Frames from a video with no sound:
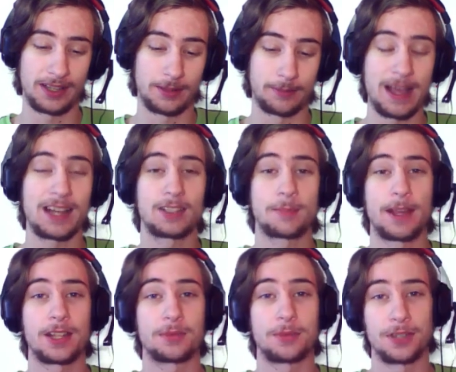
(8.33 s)
the balance
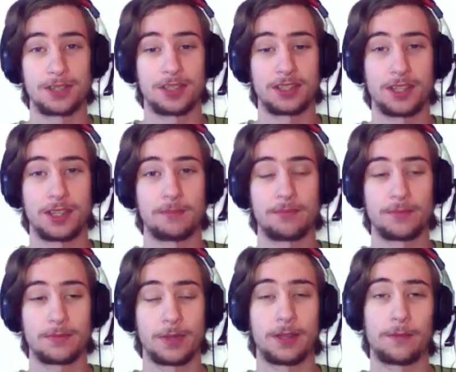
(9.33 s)
patch we got yesterday.
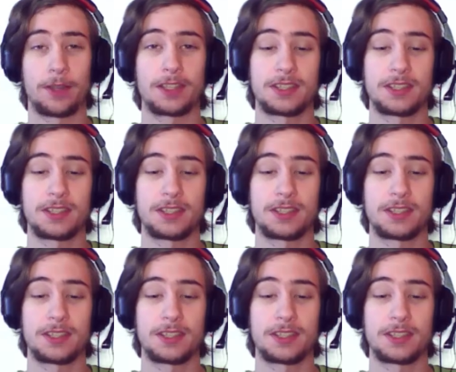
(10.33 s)
So the first